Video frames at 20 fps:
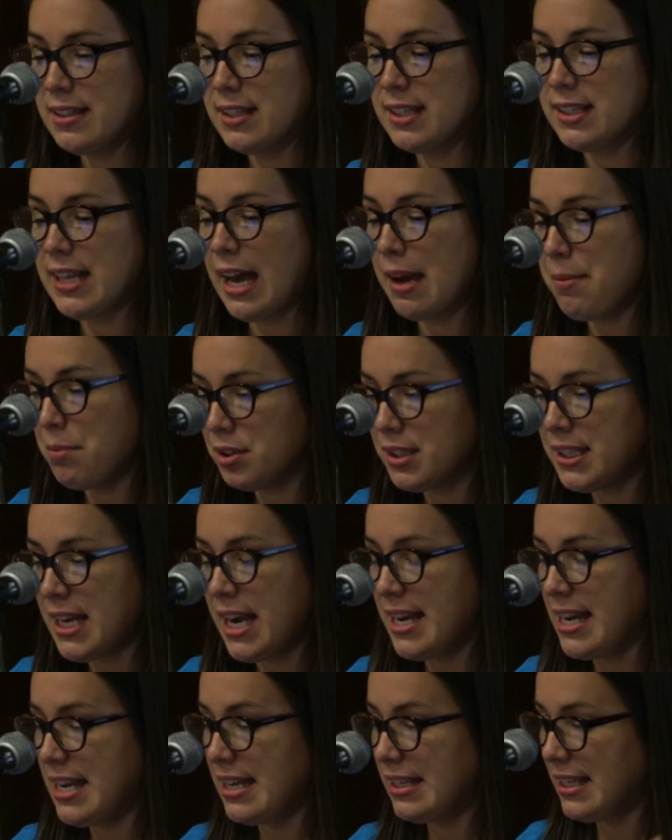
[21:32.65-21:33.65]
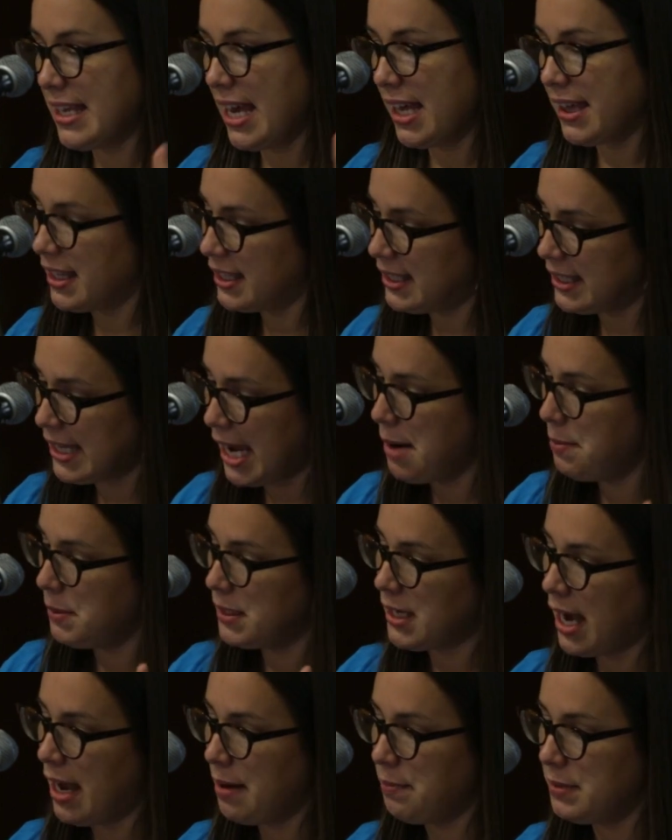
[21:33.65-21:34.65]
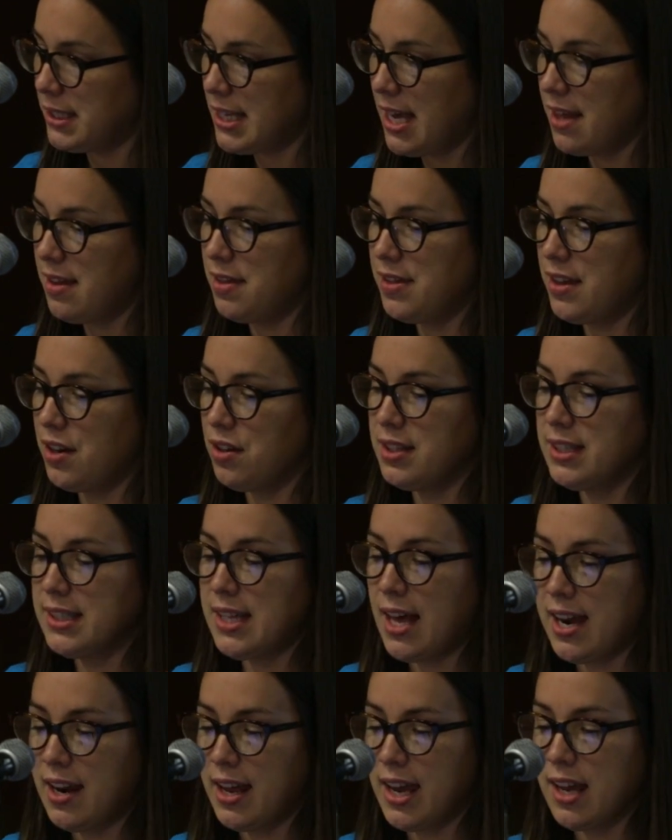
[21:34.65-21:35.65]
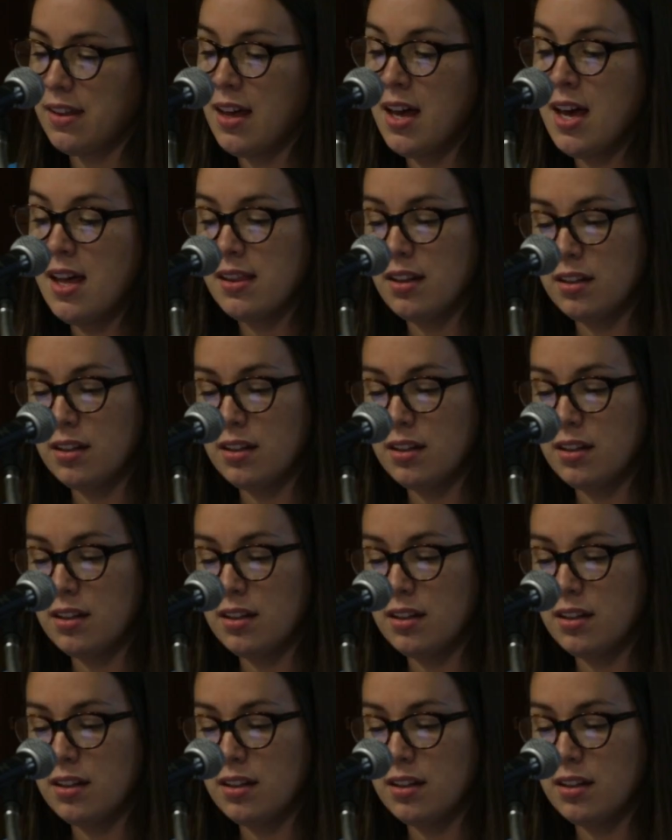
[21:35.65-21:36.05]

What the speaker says: to simultaneously at the same time say that they're setting